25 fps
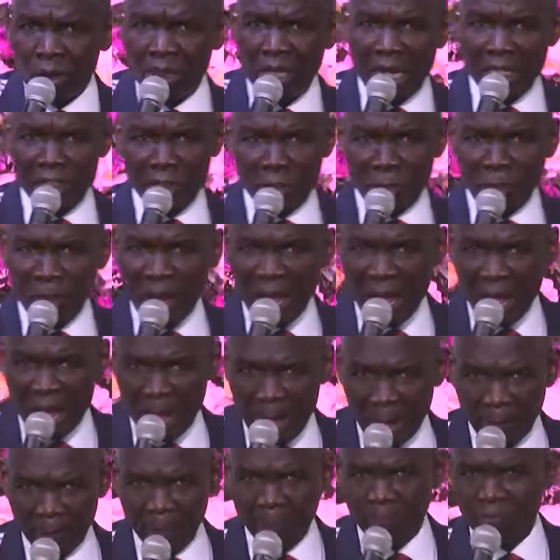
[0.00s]
Yes,
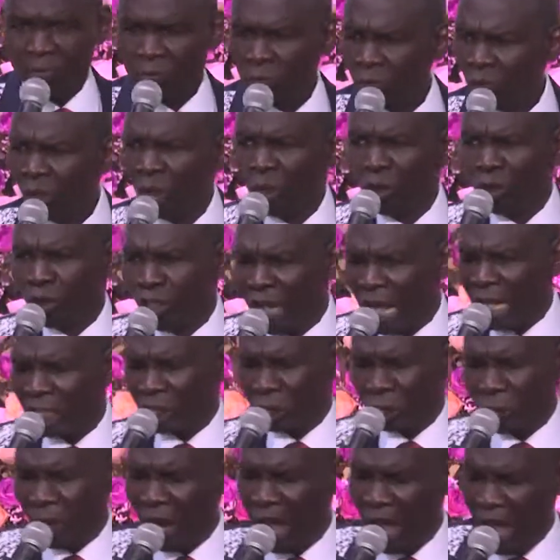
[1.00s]
pray.
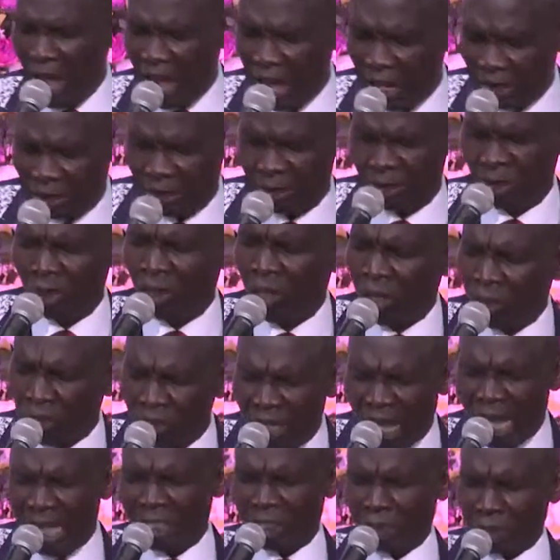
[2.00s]
Yes, pray.
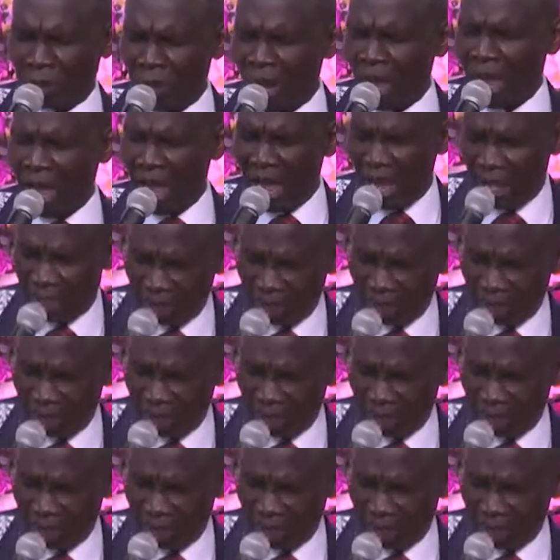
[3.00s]
Yes, pray.